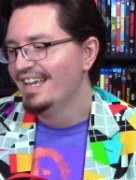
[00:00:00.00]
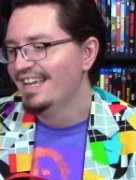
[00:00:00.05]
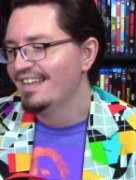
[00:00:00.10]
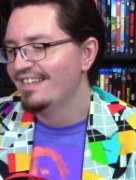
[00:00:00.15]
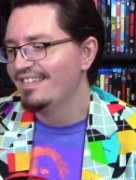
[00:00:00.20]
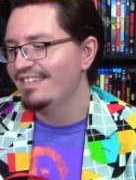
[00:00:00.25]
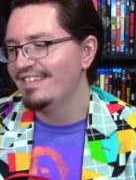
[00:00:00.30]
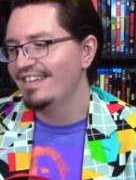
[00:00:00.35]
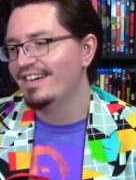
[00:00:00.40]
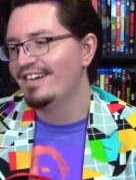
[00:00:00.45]

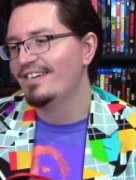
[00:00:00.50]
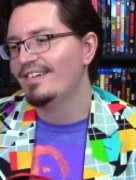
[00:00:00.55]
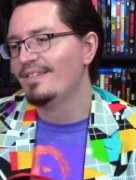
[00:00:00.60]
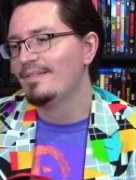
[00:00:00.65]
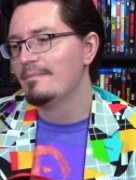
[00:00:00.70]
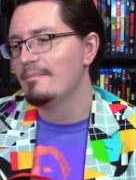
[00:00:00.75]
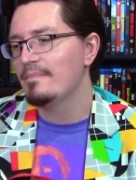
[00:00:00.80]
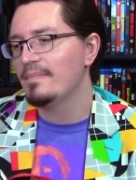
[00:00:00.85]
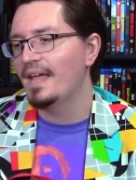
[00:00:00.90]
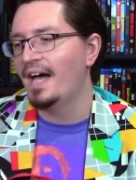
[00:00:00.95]

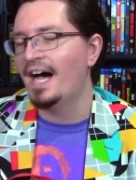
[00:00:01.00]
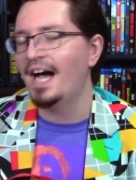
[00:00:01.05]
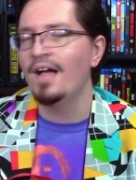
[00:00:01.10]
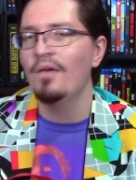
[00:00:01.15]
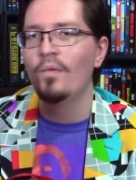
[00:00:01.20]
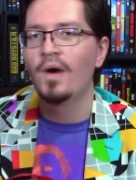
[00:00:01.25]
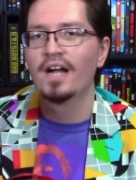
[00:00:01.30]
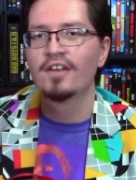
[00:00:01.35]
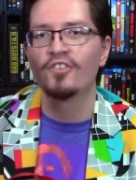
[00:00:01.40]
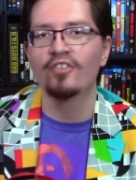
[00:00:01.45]
So I
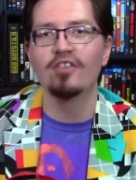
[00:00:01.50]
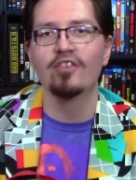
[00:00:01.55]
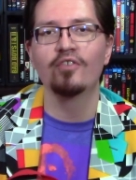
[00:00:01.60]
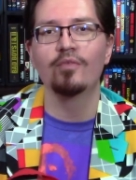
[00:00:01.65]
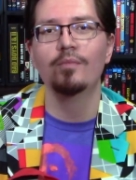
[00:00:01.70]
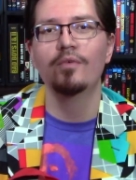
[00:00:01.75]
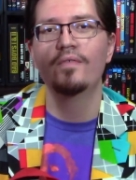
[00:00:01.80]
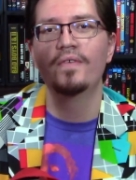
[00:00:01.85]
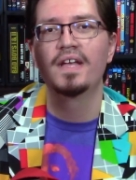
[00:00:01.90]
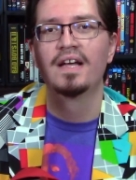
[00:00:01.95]
watched
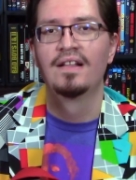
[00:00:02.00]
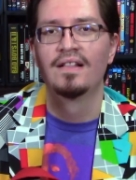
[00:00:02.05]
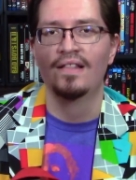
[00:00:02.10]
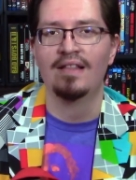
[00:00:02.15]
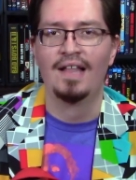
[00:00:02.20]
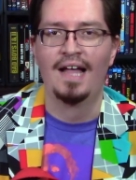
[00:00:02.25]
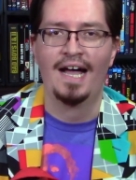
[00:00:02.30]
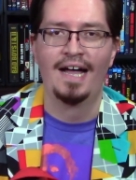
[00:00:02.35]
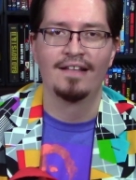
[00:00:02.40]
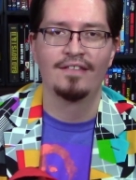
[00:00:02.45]
this movie a
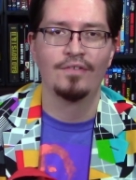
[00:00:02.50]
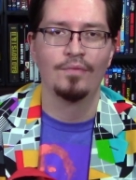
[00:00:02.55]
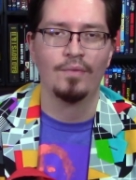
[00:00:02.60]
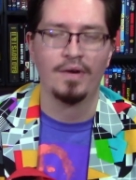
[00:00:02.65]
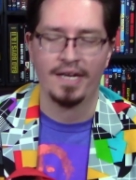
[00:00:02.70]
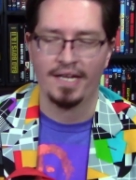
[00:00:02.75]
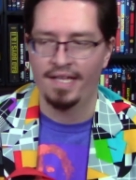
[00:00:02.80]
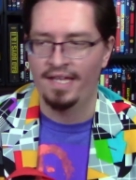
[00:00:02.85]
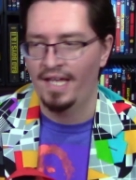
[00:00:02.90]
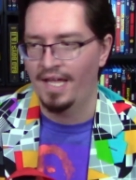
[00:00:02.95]
lot
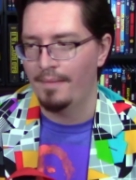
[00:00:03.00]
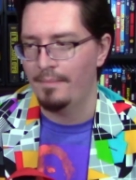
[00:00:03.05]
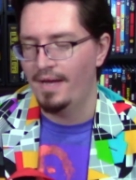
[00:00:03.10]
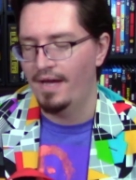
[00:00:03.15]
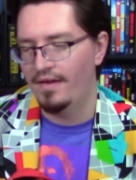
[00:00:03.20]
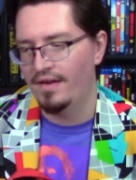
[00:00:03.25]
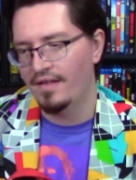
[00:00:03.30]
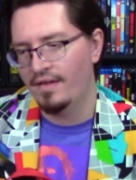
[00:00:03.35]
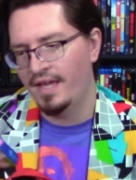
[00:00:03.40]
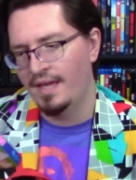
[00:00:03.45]
when it came
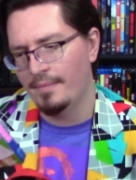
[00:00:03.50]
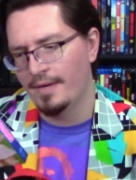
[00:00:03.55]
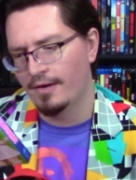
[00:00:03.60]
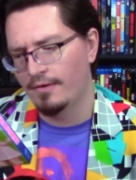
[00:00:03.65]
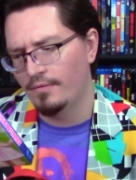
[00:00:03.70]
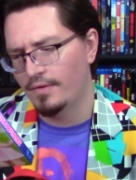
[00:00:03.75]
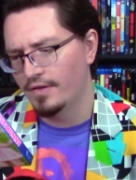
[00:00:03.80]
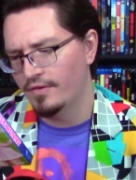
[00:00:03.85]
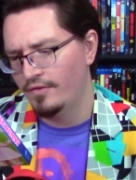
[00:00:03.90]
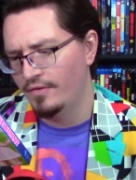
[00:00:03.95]
out. It came out
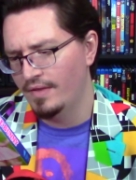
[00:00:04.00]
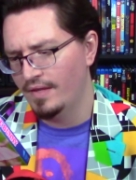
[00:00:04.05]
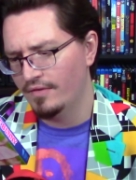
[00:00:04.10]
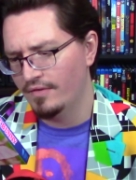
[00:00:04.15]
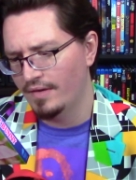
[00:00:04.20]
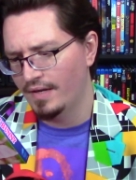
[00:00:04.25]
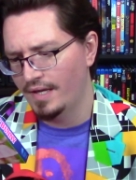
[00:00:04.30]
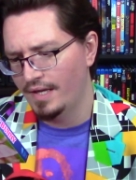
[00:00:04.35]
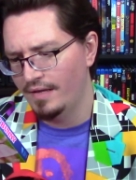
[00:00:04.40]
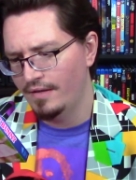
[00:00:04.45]
in what
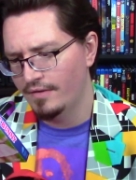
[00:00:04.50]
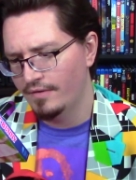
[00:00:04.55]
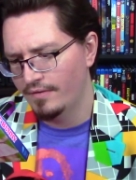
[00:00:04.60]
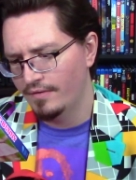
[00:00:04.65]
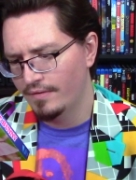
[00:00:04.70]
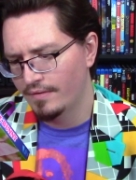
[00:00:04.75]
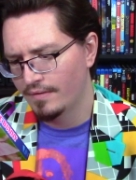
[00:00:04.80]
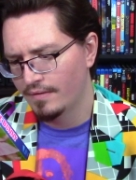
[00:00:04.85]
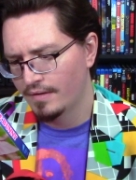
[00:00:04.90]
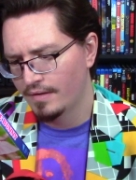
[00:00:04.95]

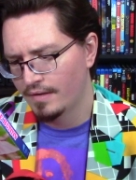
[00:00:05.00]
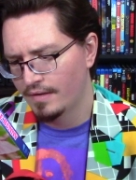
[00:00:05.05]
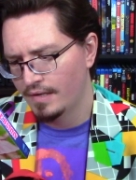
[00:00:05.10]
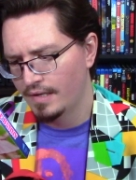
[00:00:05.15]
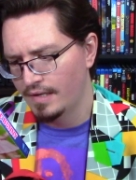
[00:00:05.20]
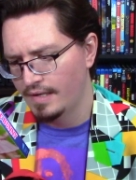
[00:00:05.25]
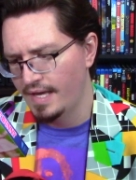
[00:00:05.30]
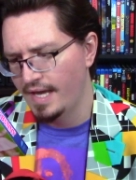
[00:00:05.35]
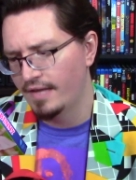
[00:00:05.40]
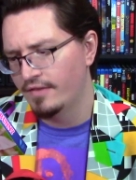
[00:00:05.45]
2008?
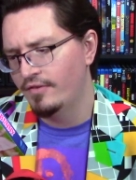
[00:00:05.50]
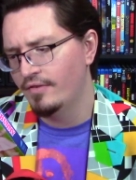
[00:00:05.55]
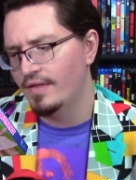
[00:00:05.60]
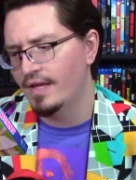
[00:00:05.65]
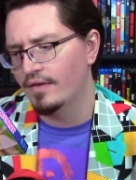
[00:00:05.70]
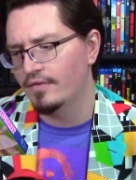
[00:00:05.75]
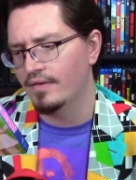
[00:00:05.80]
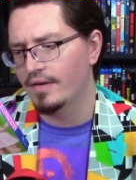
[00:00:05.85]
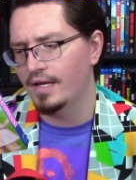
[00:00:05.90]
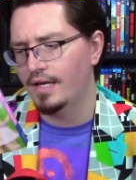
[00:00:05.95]
Yeah,
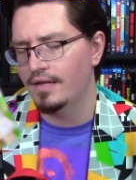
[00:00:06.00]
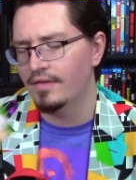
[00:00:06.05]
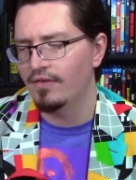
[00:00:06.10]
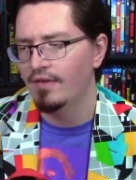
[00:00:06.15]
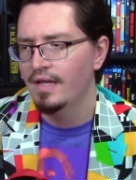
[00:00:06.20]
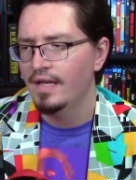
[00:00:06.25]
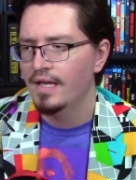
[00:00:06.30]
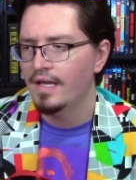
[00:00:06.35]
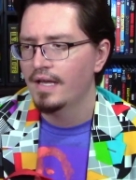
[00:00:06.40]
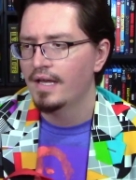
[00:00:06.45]
2008.
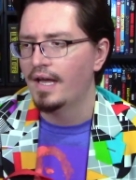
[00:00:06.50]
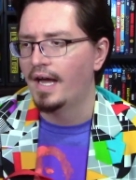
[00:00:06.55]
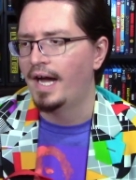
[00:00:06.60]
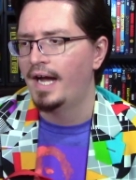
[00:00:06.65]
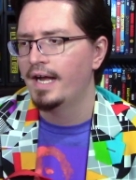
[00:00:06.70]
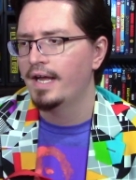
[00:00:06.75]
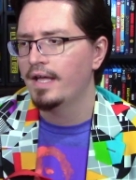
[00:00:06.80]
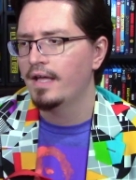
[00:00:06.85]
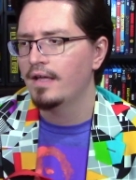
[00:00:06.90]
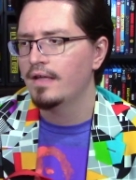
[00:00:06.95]

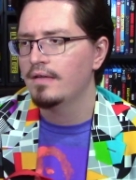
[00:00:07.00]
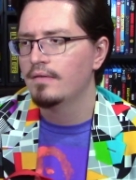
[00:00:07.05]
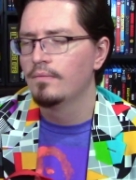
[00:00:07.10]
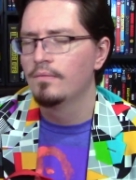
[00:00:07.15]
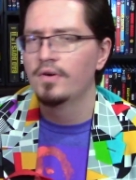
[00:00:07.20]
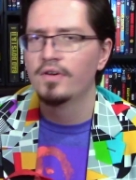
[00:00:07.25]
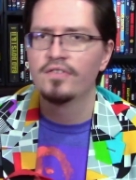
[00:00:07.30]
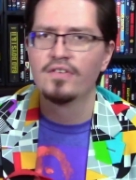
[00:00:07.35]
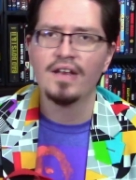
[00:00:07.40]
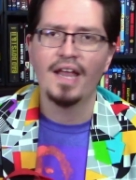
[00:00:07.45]
I
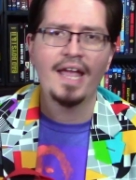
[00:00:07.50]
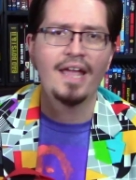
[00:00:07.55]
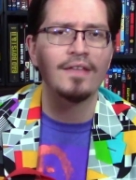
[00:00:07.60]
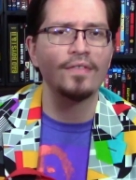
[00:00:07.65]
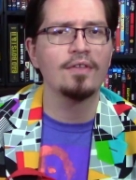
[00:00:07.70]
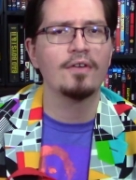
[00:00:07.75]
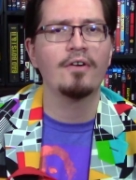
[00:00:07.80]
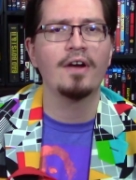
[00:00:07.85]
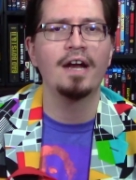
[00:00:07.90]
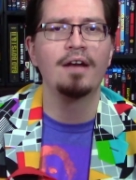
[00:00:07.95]
was in
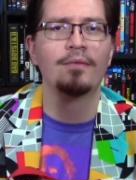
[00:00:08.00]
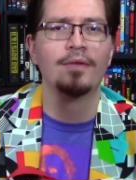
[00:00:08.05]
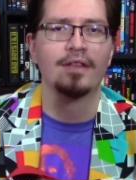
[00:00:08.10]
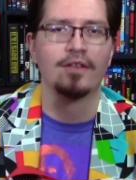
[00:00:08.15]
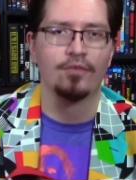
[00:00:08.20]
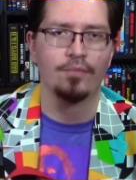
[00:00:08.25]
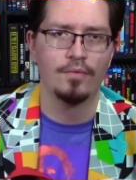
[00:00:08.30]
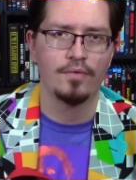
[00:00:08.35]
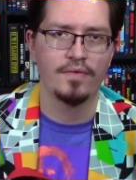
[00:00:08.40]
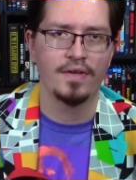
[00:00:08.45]
eighth grade when
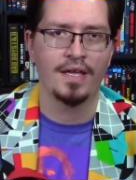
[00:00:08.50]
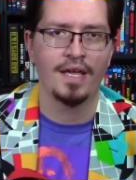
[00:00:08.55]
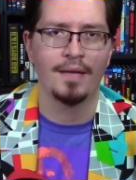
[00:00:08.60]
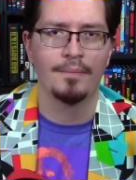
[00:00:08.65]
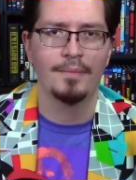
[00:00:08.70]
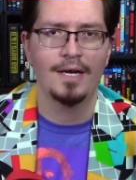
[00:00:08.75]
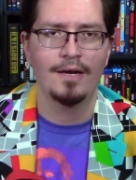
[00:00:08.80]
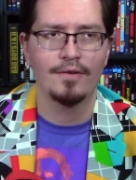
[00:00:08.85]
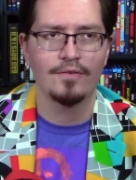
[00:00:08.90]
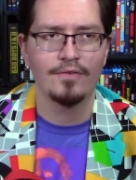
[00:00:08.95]
this movie
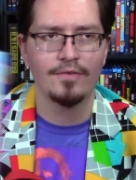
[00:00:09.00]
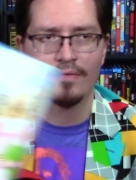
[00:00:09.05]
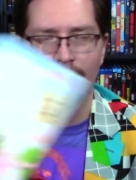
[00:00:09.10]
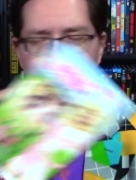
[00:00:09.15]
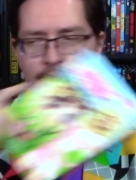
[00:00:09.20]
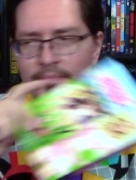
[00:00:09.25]
came out.